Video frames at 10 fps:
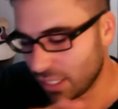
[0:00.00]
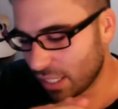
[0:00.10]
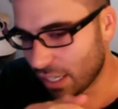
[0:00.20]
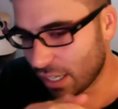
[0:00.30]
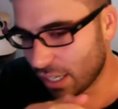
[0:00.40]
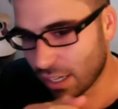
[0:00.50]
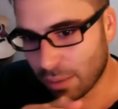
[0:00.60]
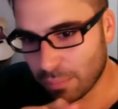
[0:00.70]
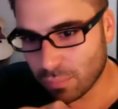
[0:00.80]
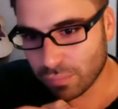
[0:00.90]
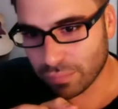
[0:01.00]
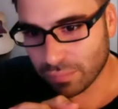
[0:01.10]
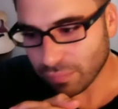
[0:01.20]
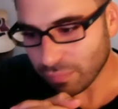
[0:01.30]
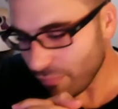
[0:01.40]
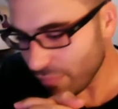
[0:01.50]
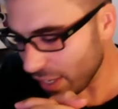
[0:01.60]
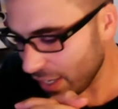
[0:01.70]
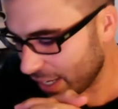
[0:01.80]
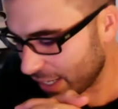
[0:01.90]
Um,
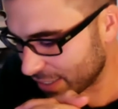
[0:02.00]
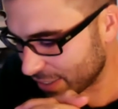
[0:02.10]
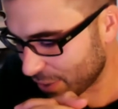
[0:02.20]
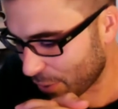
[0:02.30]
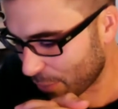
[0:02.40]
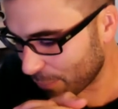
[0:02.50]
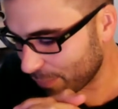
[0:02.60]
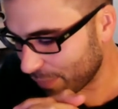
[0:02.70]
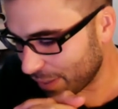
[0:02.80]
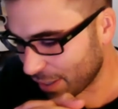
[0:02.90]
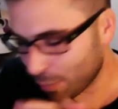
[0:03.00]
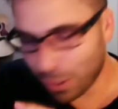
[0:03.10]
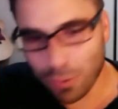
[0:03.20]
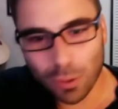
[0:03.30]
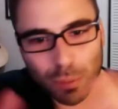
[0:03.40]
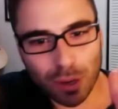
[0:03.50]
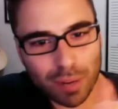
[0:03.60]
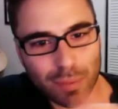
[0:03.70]
and so I thought it'd be cool to bring them